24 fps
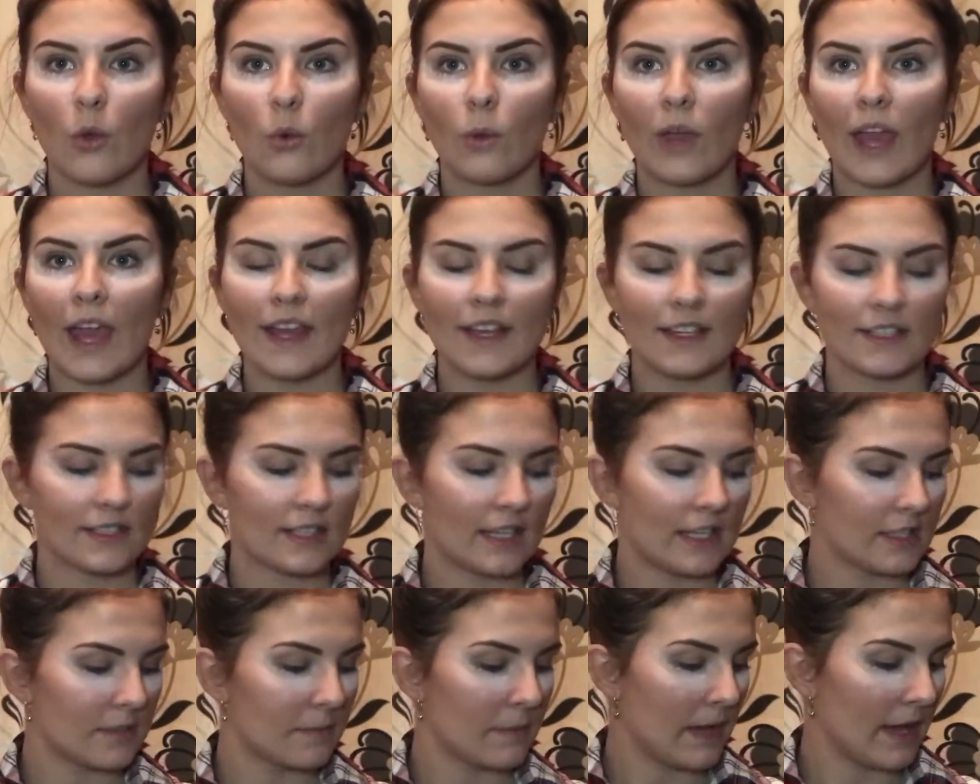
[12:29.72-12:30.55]
okay,
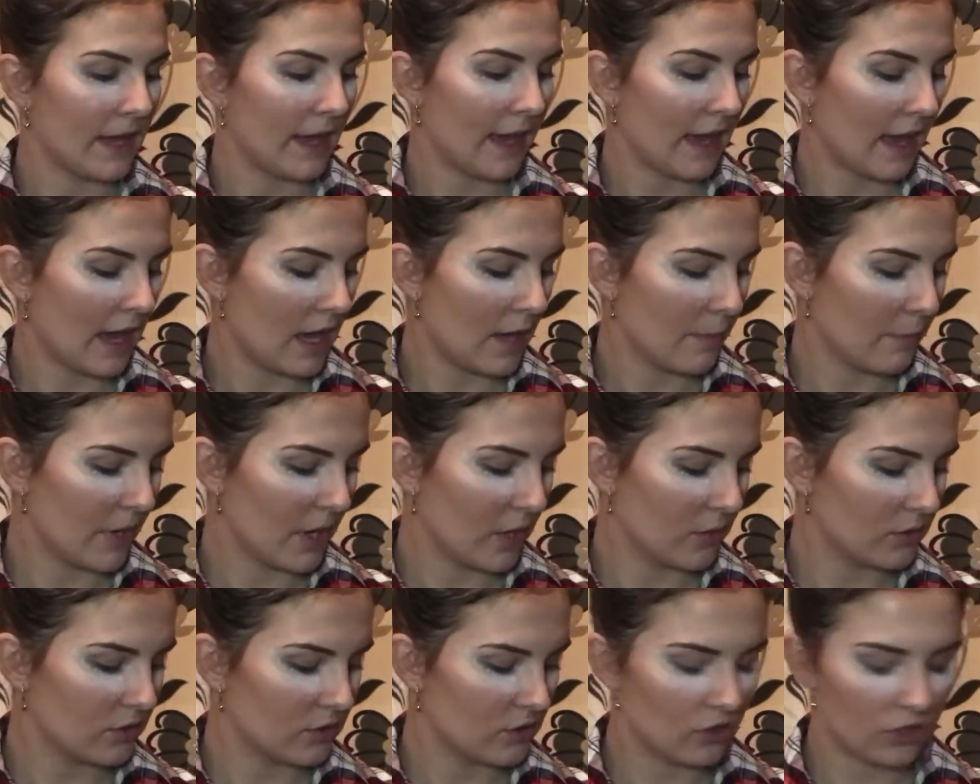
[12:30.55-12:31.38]
so that's my
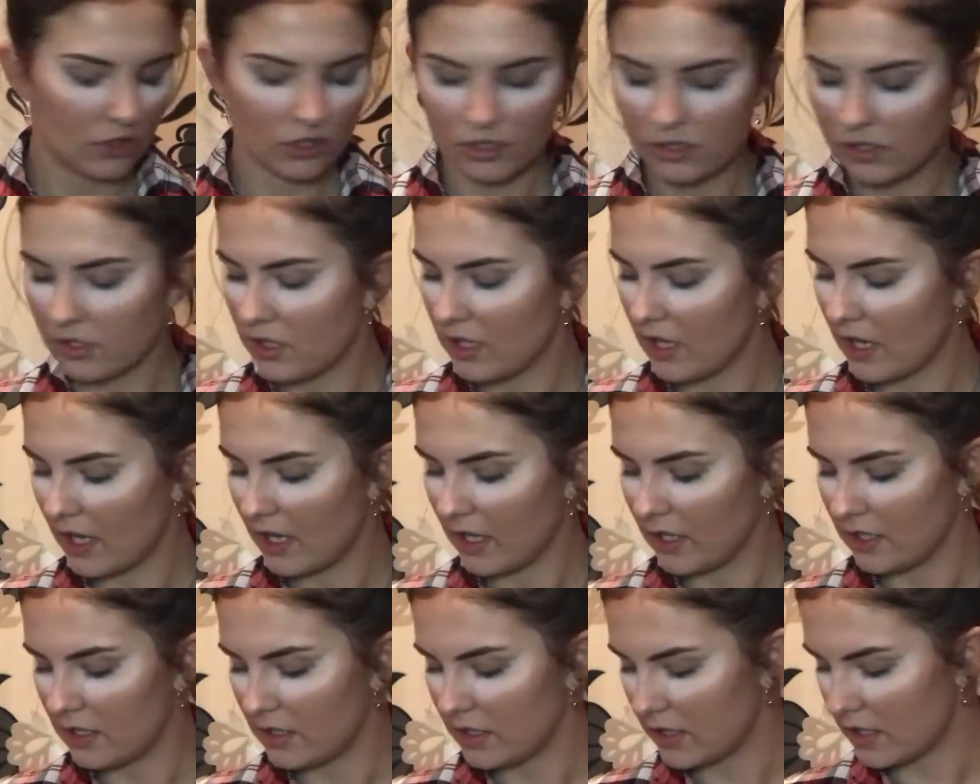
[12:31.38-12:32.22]
eyebrows done,
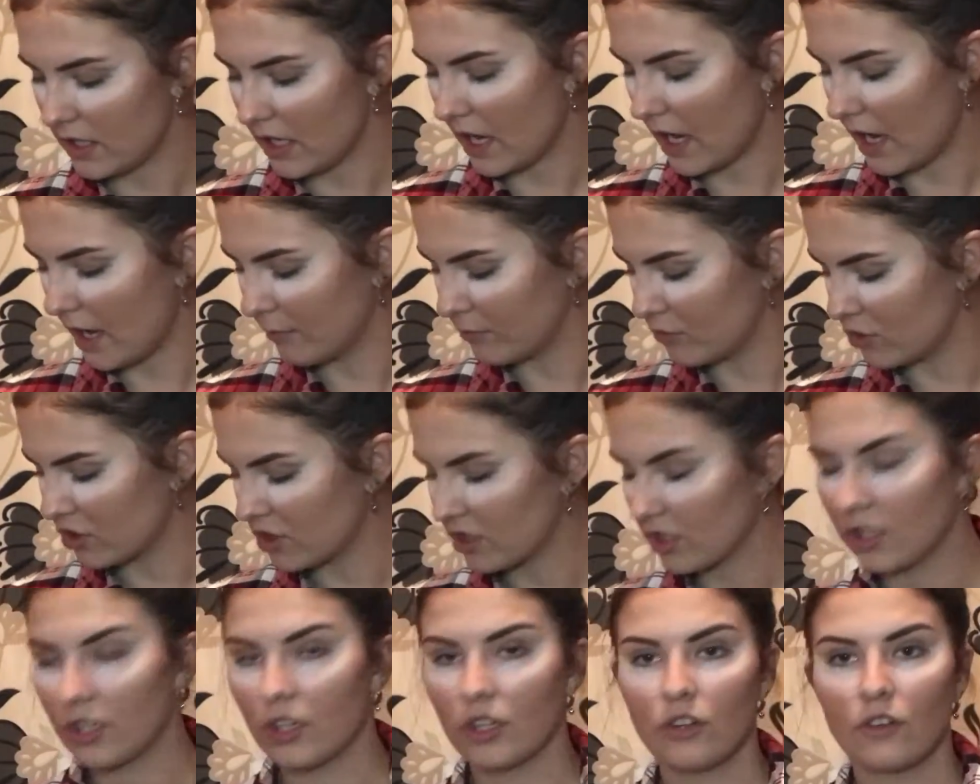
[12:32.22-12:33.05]
and I'm
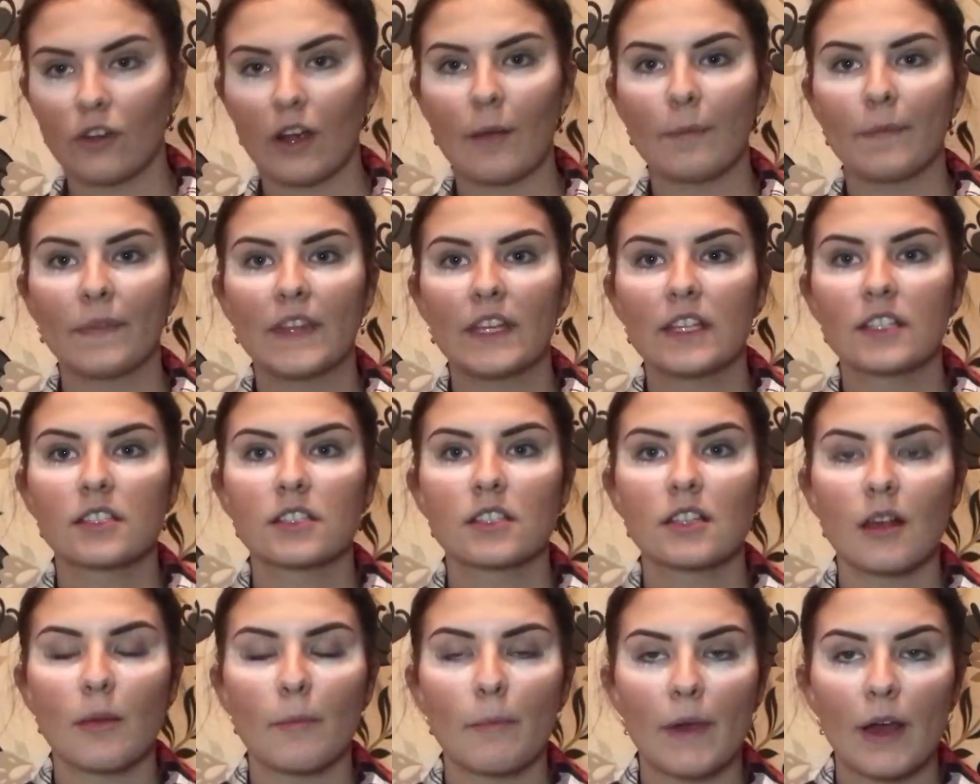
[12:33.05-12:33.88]
just going to grab
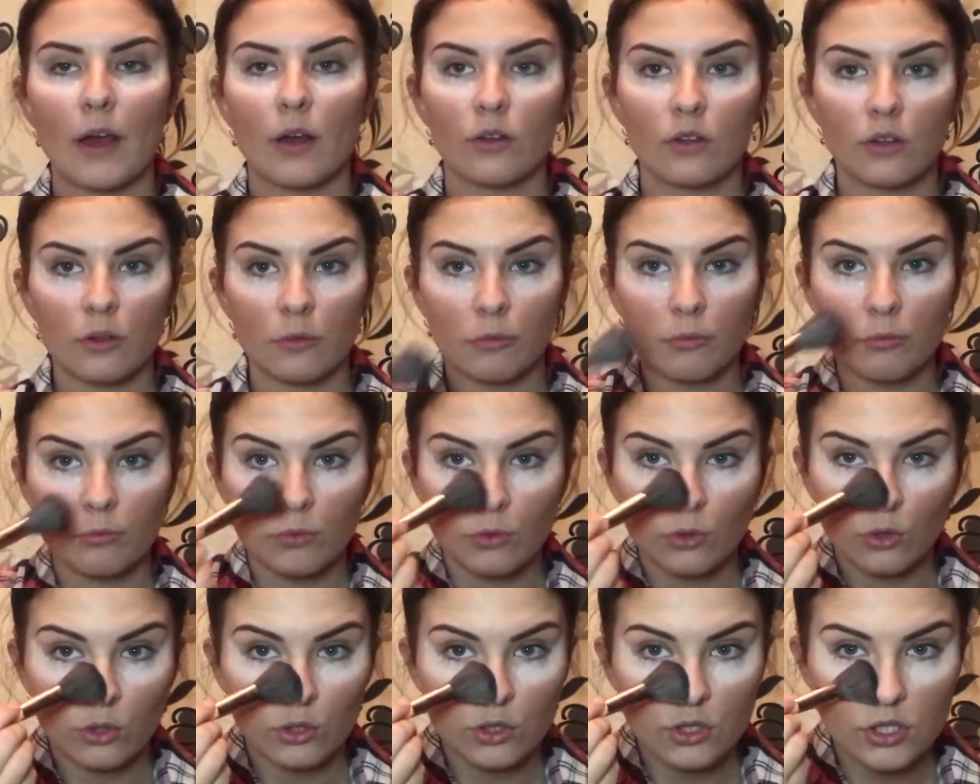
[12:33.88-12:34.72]
this powder
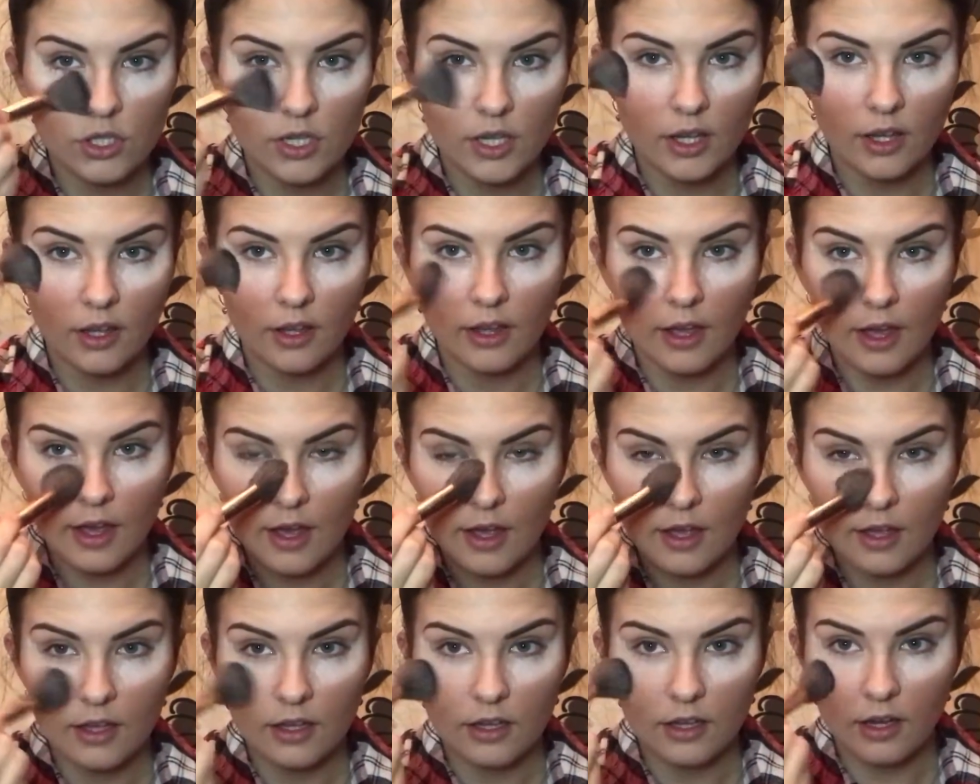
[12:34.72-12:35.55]
brush
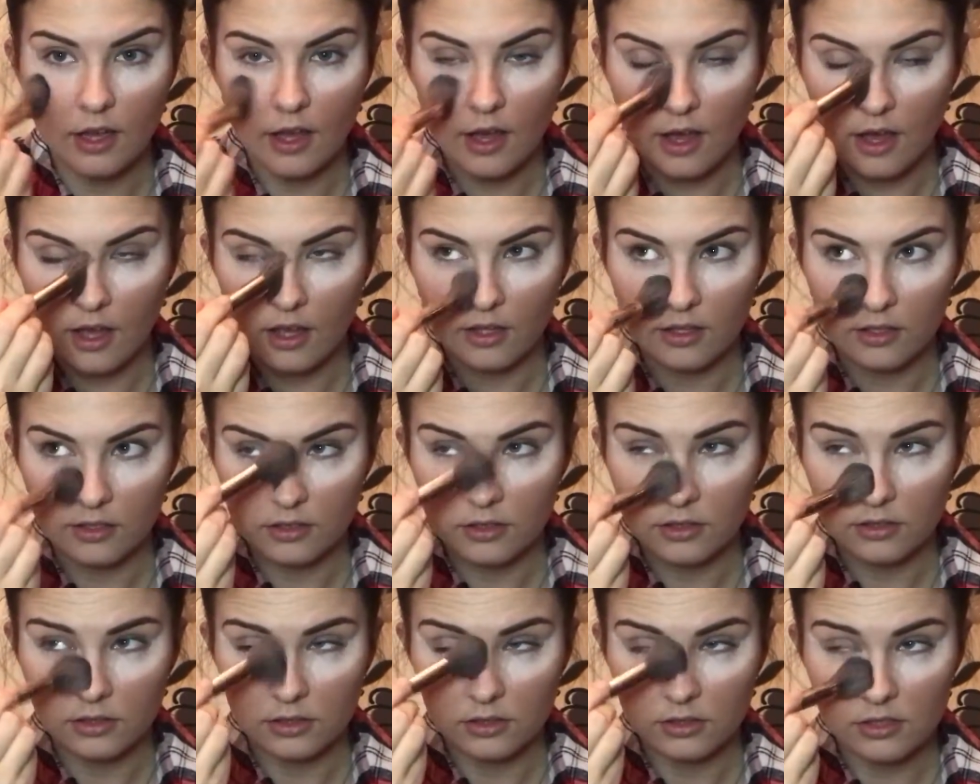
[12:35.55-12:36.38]
again
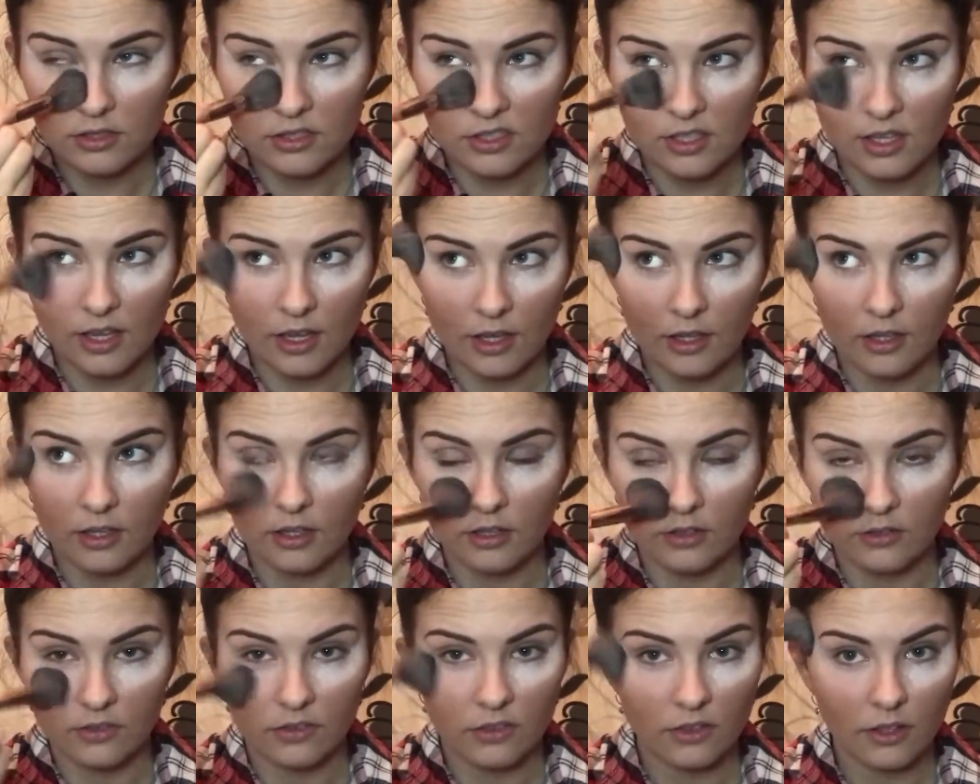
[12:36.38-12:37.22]
and just kind
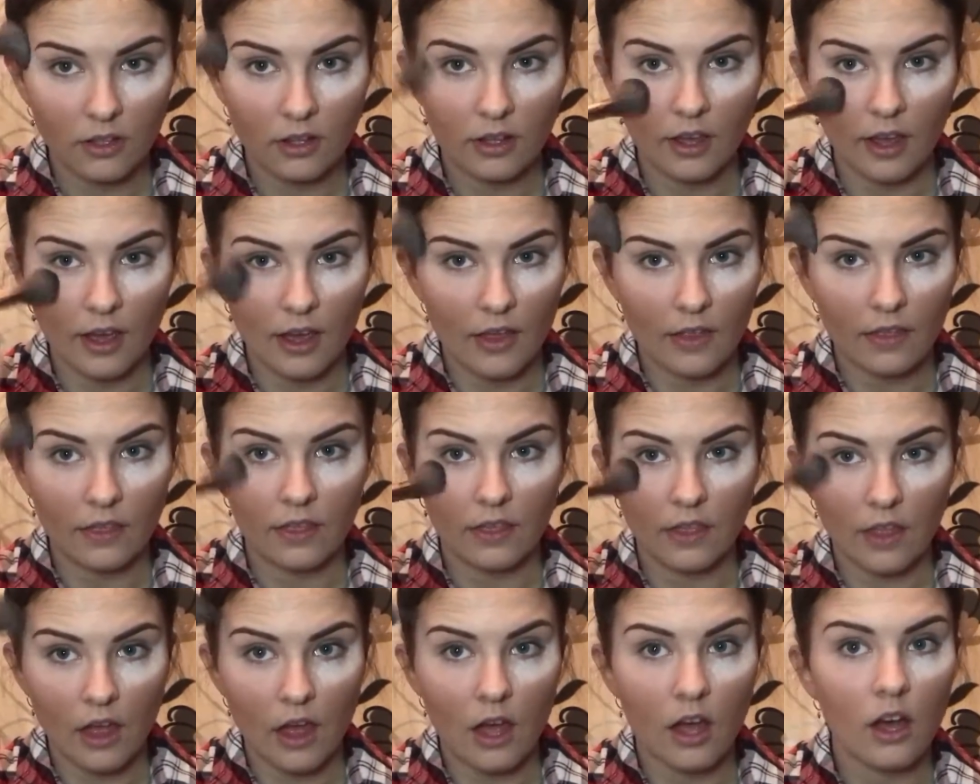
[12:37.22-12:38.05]
of get
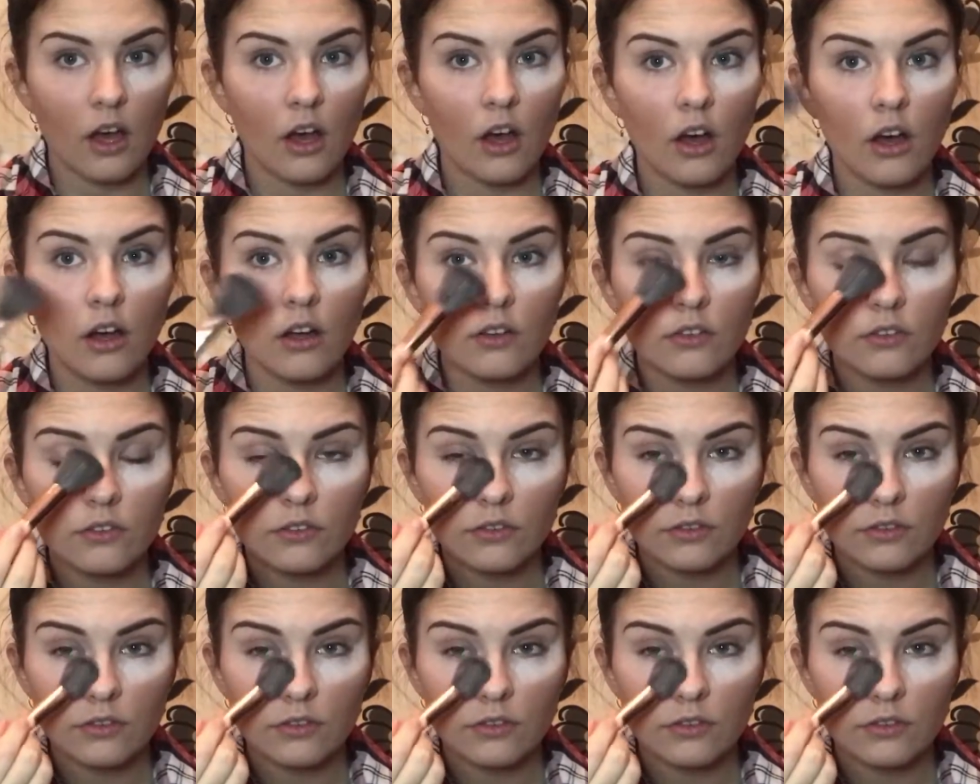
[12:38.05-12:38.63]
that off.